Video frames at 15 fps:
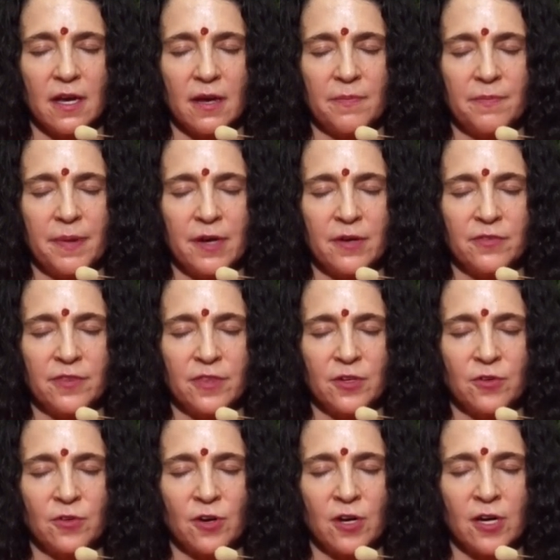above the
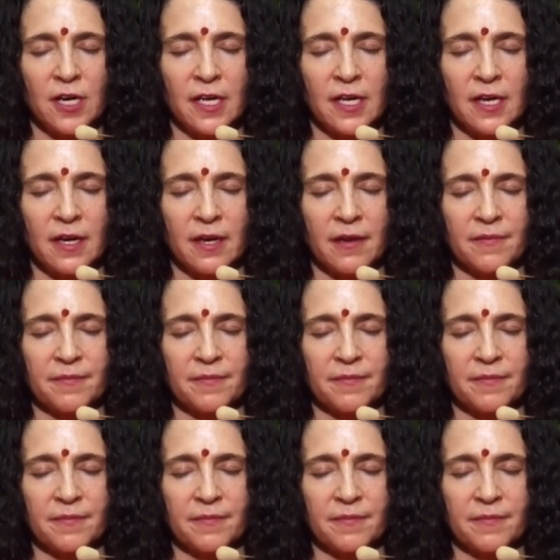groin.